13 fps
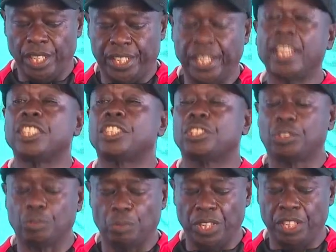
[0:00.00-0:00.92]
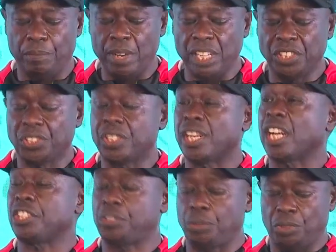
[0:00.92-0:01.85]
It is with immense
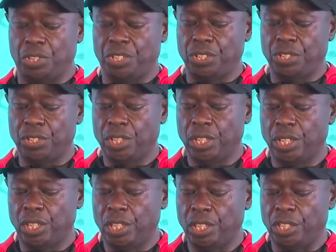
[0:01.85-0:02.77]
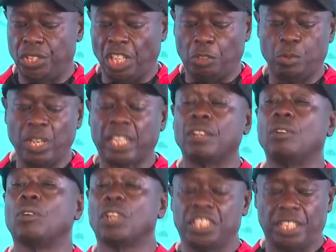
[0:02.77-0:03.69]
gratitude that we
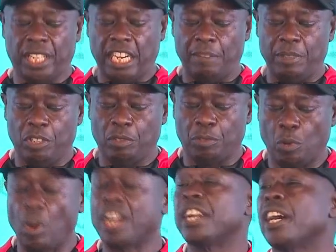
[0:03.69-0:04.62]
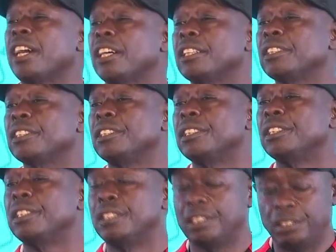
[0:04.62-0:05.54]
acknowledge the government of Rwanda
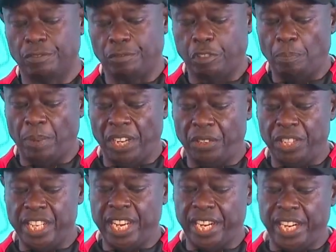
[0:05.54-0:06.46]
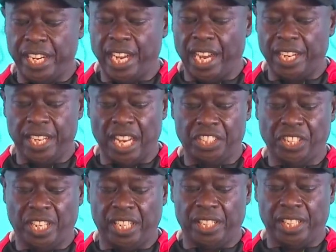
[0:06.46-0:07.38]
for pioneering and
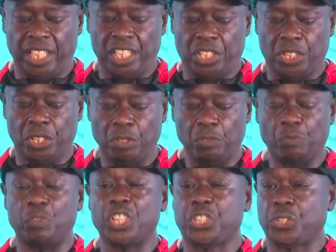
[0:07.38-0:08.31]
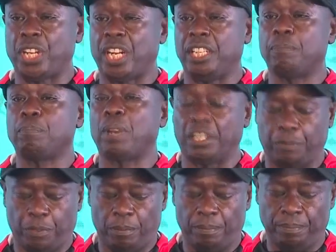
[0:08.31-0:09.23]
nurturing this visionary
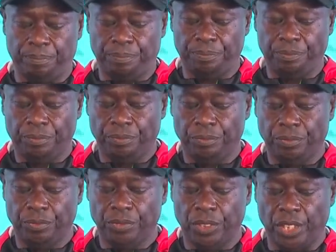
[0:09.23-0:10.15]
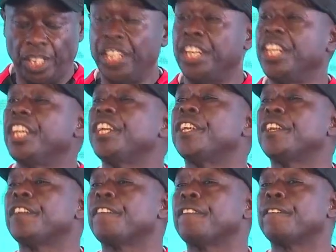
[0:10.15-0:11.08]
platform.
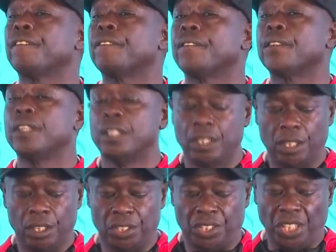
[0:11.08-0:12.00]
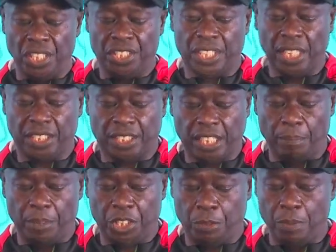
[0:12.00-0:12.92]
Indeed, since the
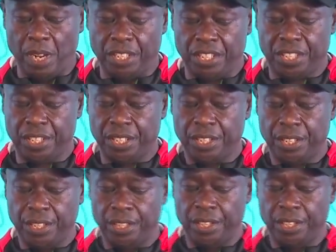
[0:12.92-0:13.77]
establishment,